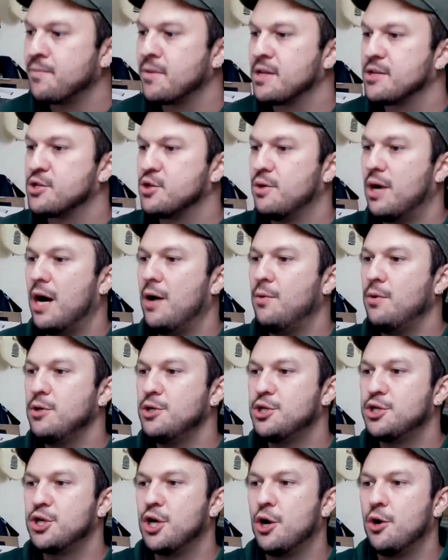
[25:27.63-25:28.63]
So I will
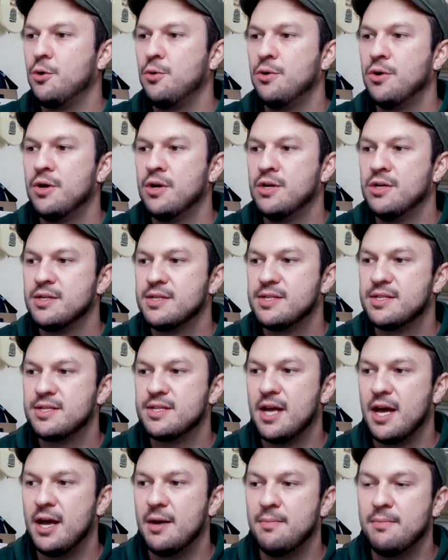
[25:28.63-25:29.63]
show
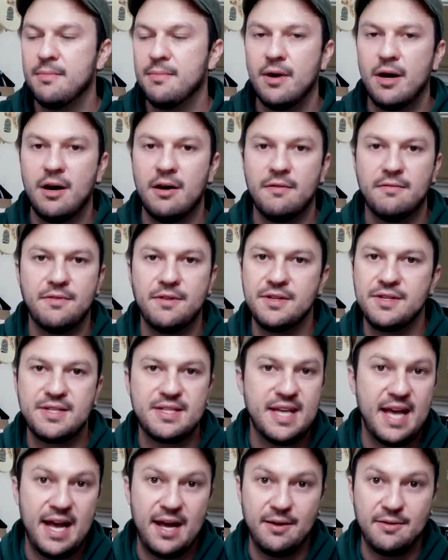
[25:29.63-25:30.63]
some of the
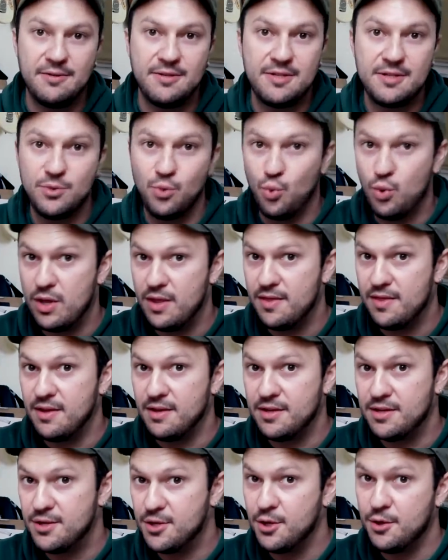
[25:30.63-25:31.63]
sounds with the
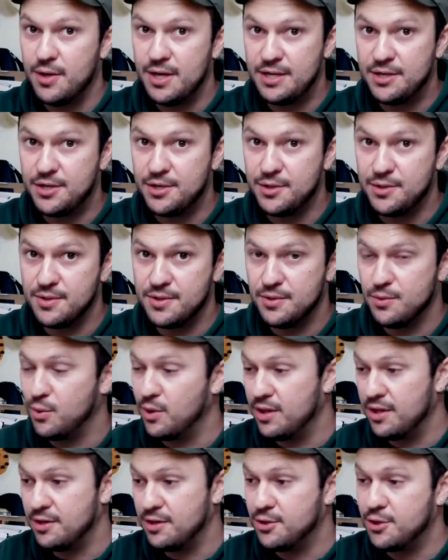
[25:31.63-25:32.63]

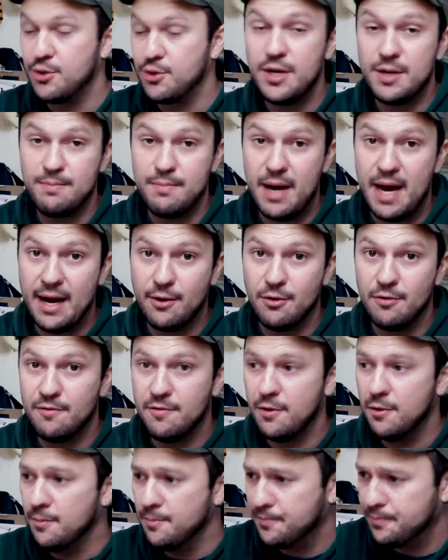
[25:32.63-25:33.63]
turret
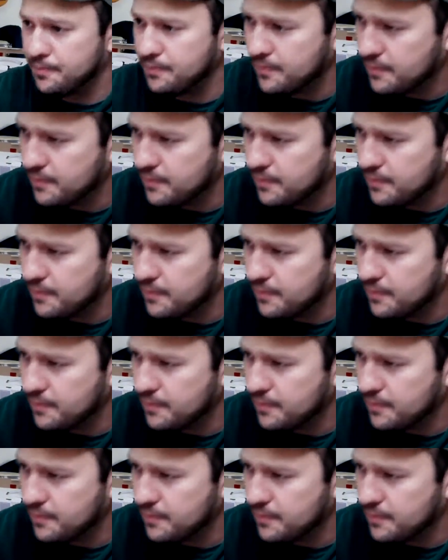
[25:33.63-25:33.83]
microphone.